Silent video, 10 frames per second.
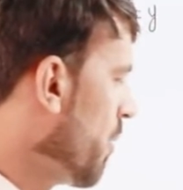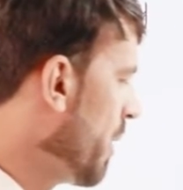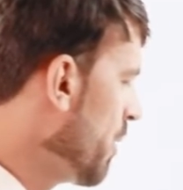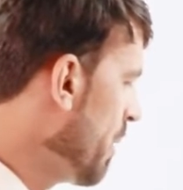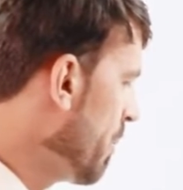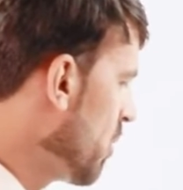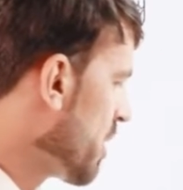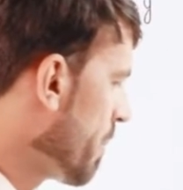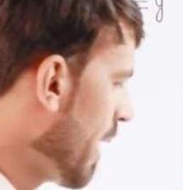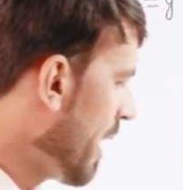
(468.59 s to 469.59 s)
When we
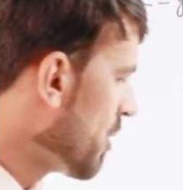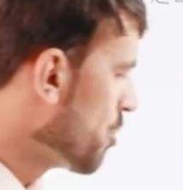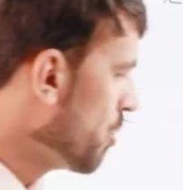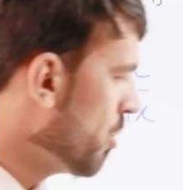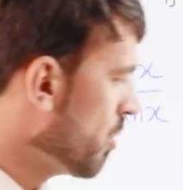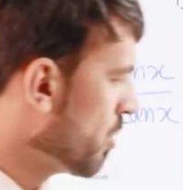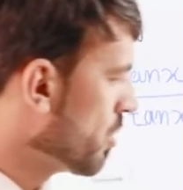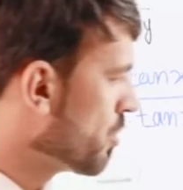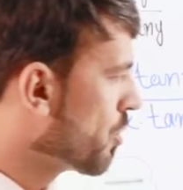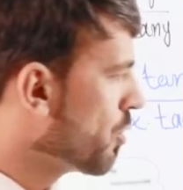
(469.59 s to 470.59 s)
multiply 2
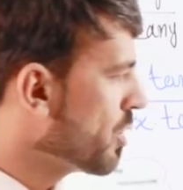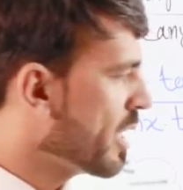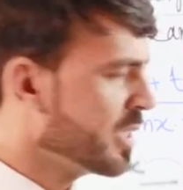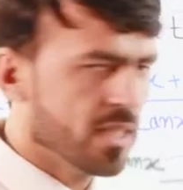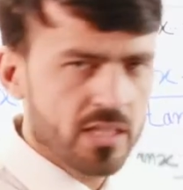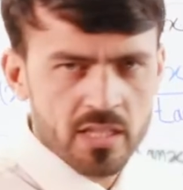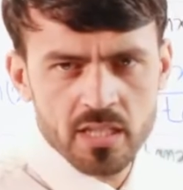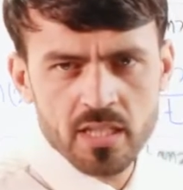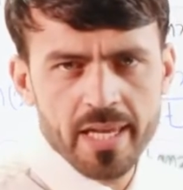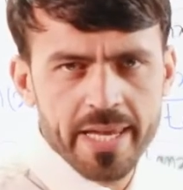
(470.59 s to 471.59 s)
to cotangent
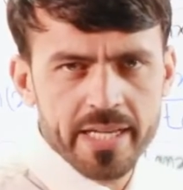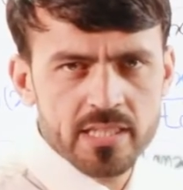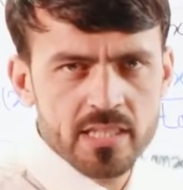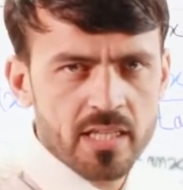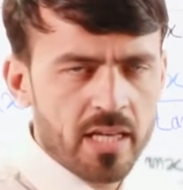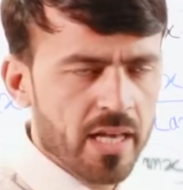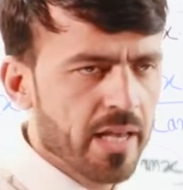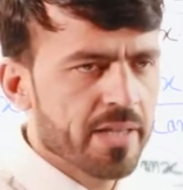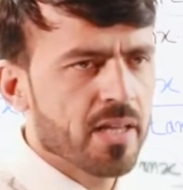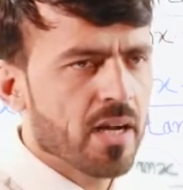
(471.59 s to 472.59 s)
x
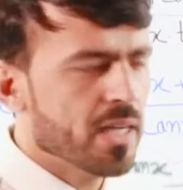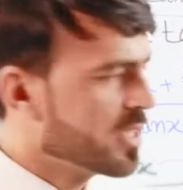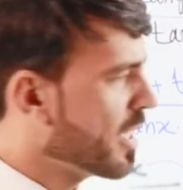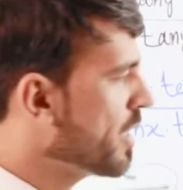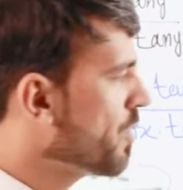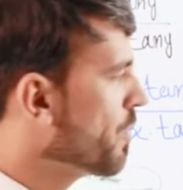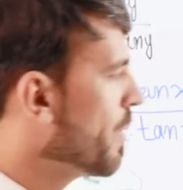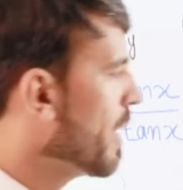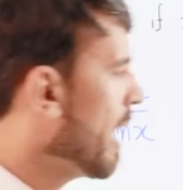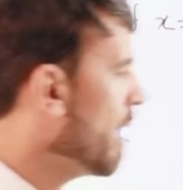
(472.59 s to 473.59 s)
in the right side, we
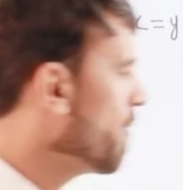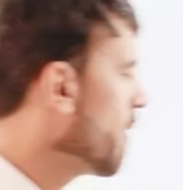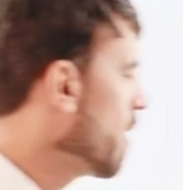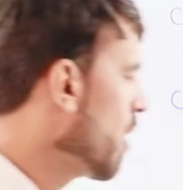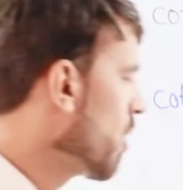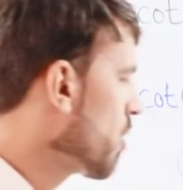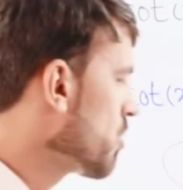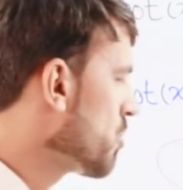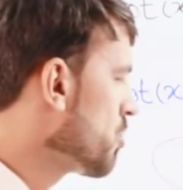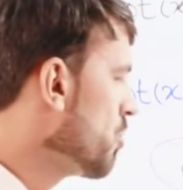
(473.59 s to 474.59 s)
will have
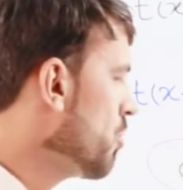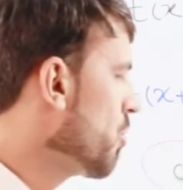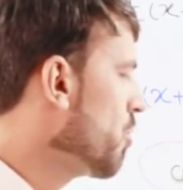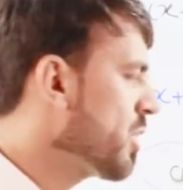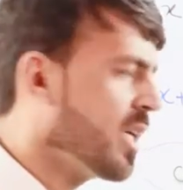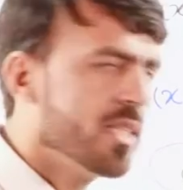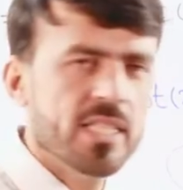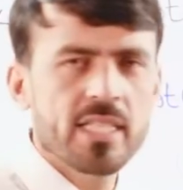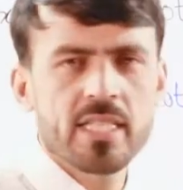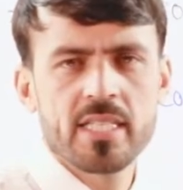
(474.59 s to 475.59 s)
2
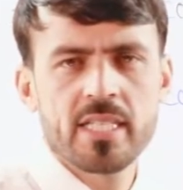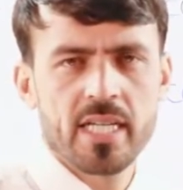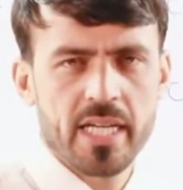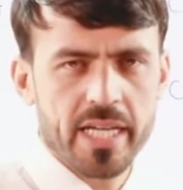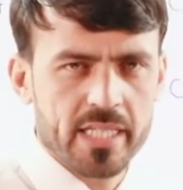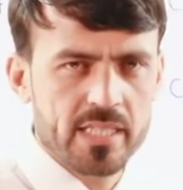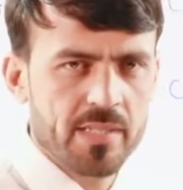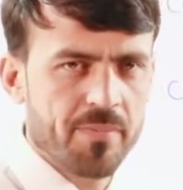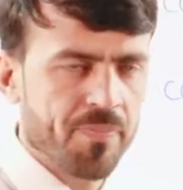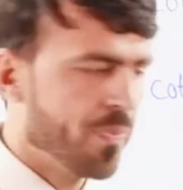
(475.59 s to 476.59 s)
cotangent
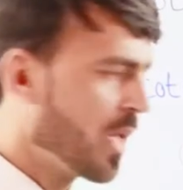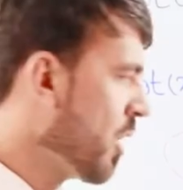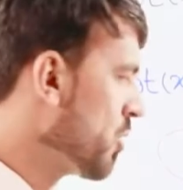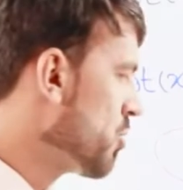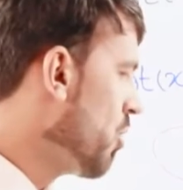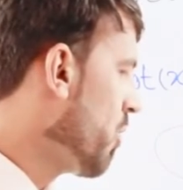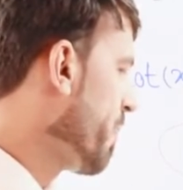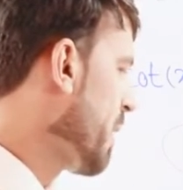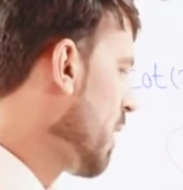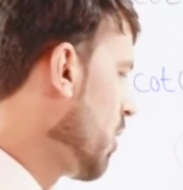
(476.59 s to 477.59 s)
x.
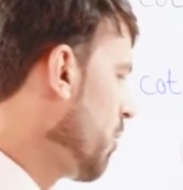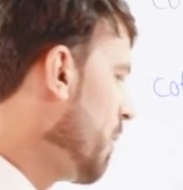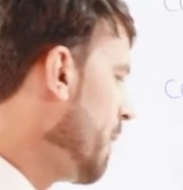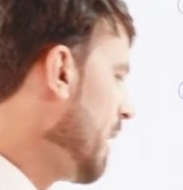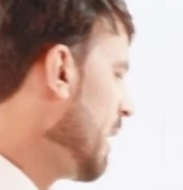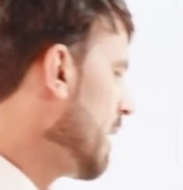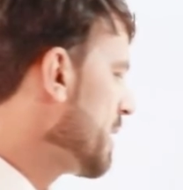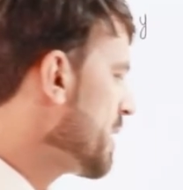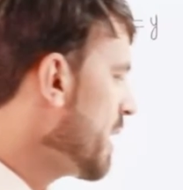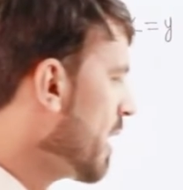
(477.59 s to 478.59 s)
So we will
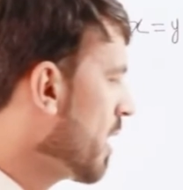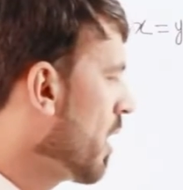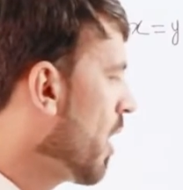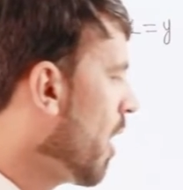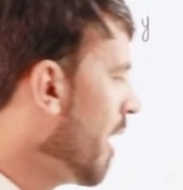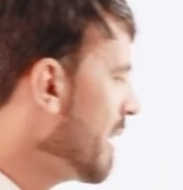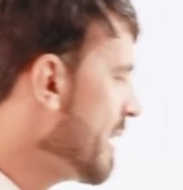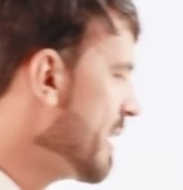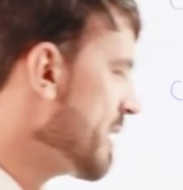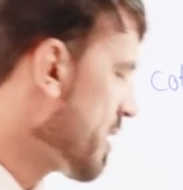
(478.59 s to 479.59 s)
take all
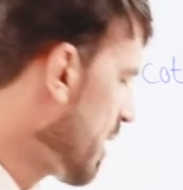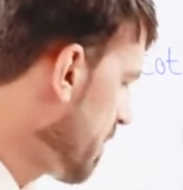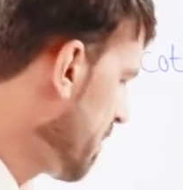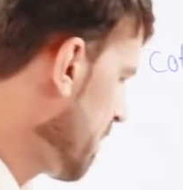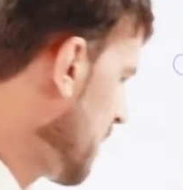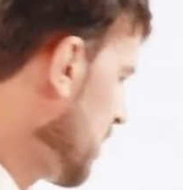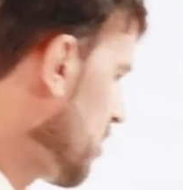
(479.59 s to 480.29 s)
these terms